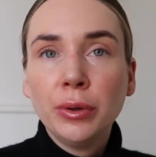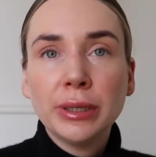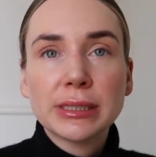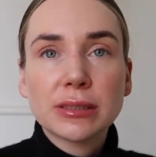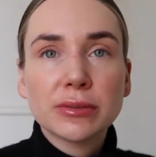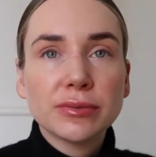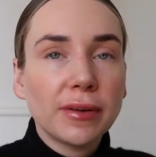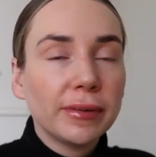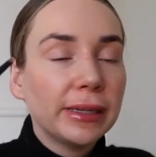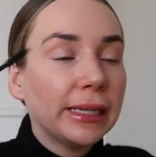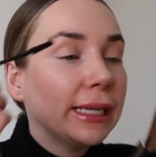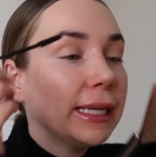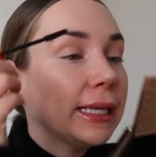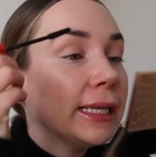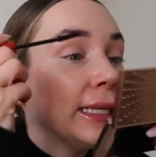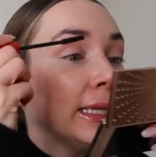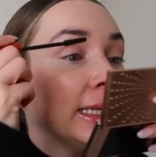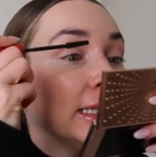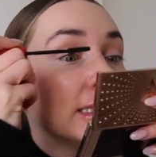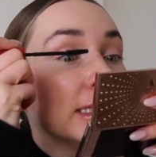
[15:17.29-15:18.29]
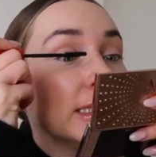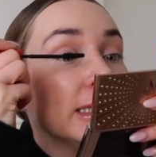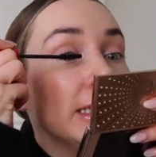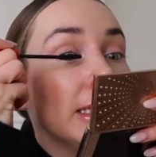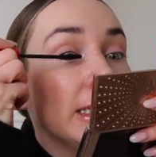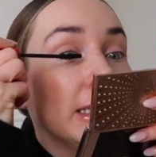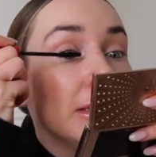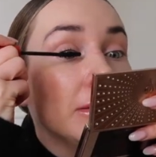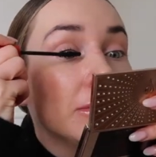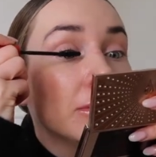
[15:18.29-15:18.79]
It's very
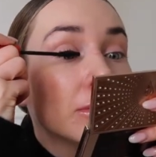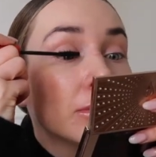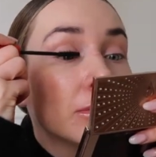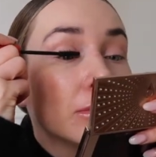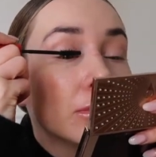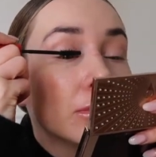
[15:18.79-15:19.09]
easy.